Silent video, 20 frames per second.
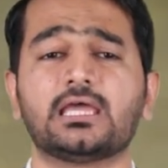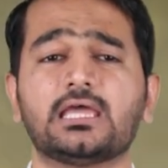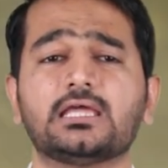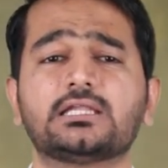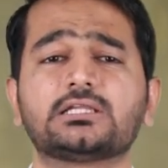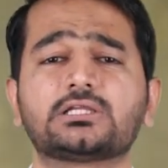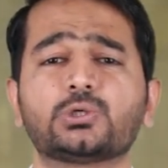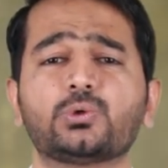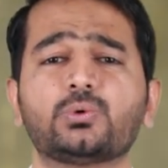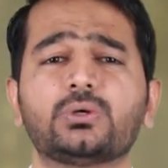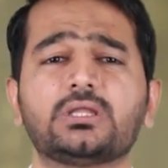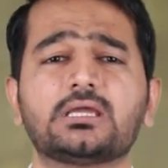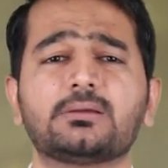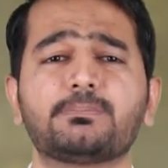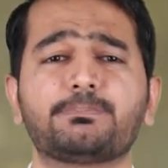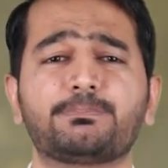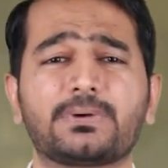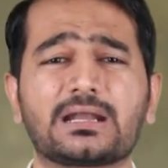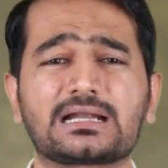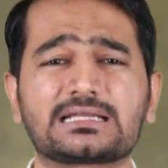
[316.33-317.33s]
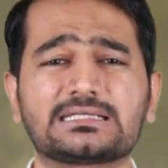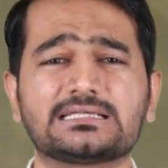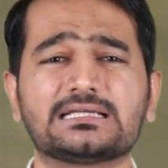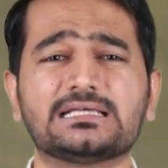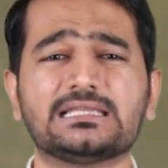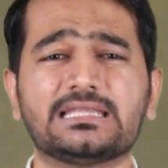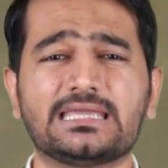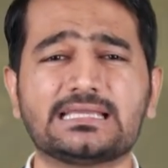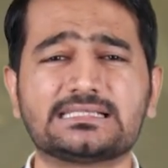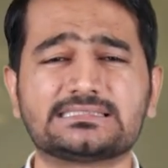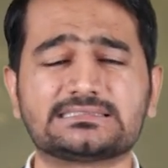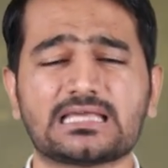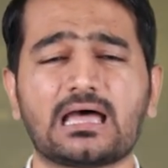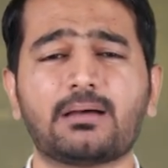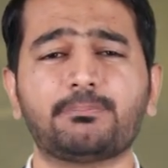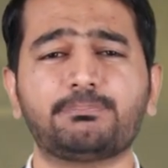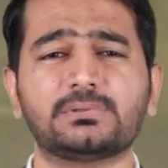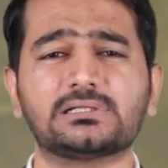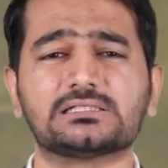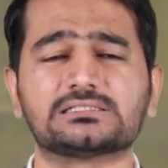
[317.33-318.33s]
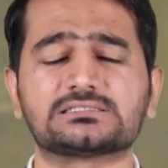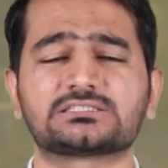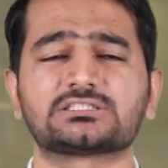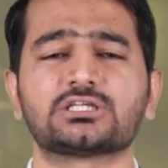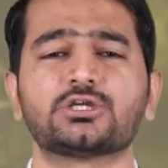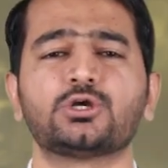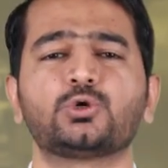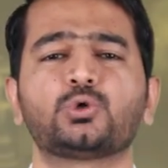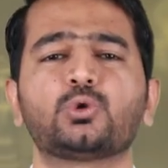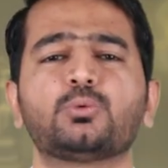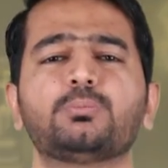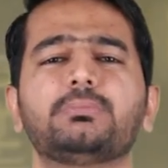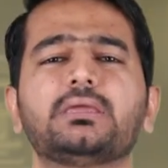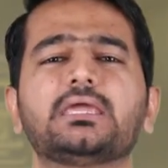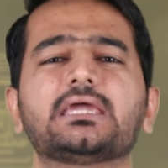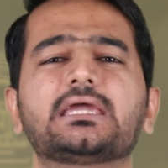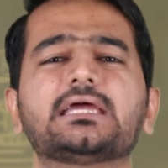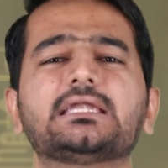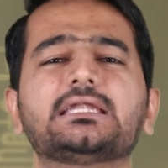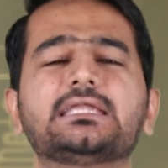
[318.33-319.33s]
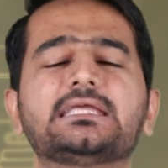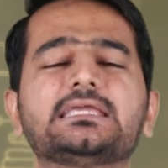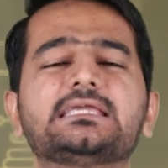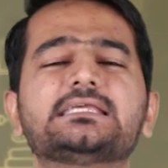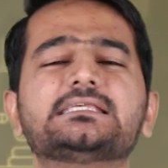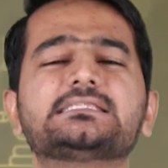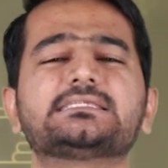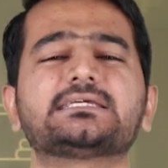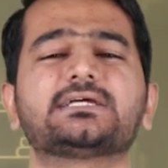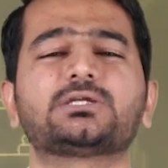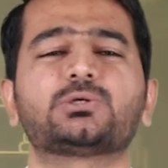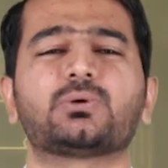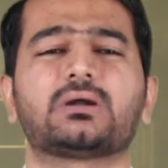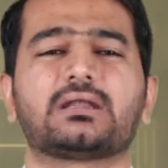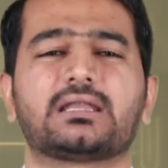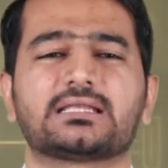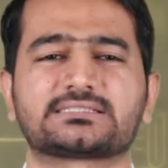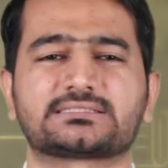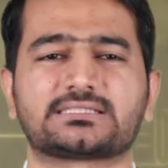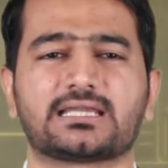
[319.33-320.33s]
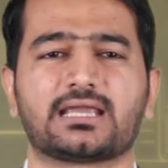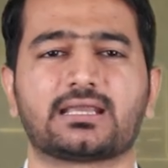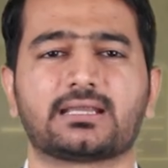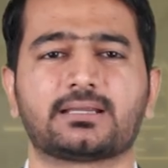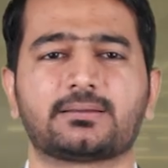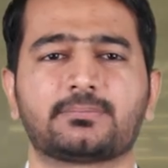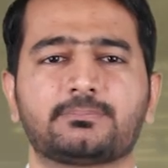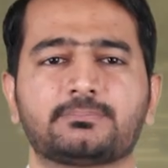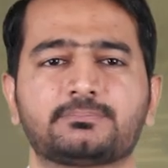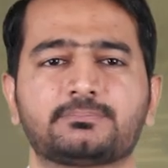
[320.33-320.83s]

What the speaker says: including practical examples to make it easier to understand.